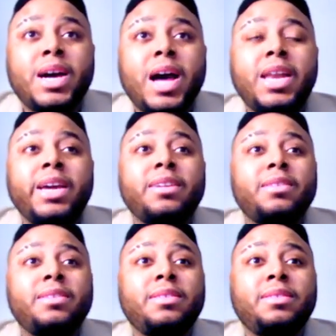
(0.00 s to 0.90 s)
I like
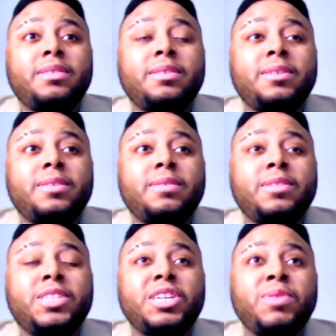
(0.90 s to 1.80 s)

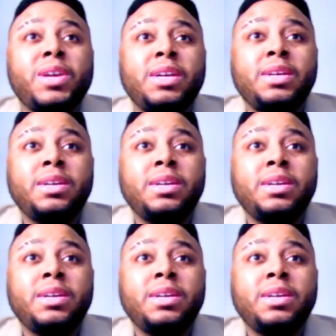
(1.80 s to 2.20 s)
sharing